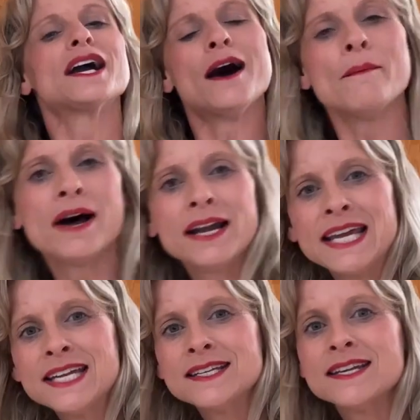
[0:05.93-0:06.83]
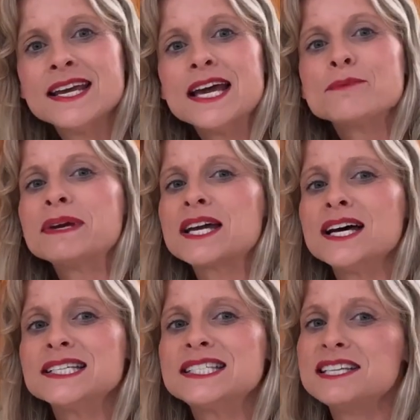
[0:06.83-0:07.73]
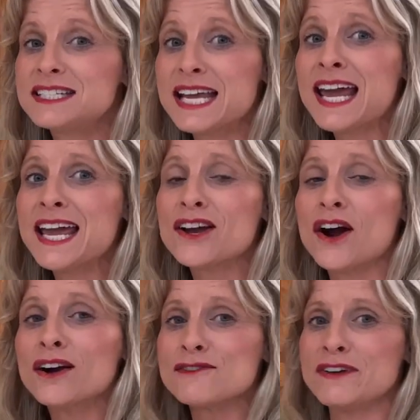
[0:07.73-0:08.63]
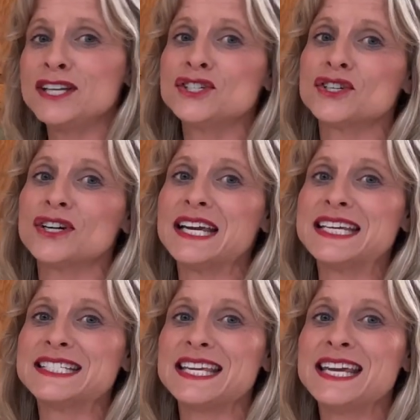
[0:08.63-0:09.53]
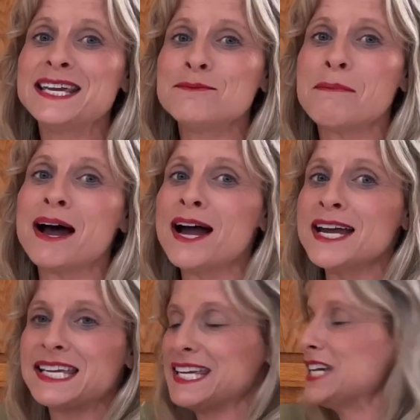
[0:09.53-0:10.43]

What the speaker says: Come on in, because today our adventure is in my